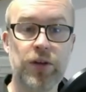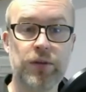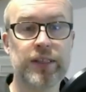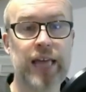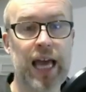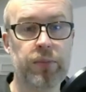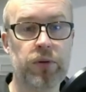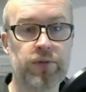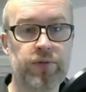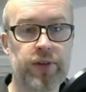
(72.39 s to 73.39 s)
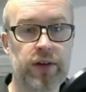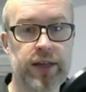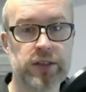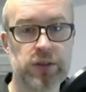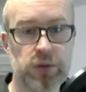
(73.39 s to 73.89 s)
using the Apple
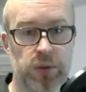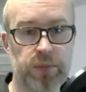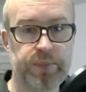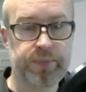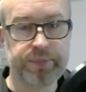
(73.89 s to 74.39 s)
Configurator tool.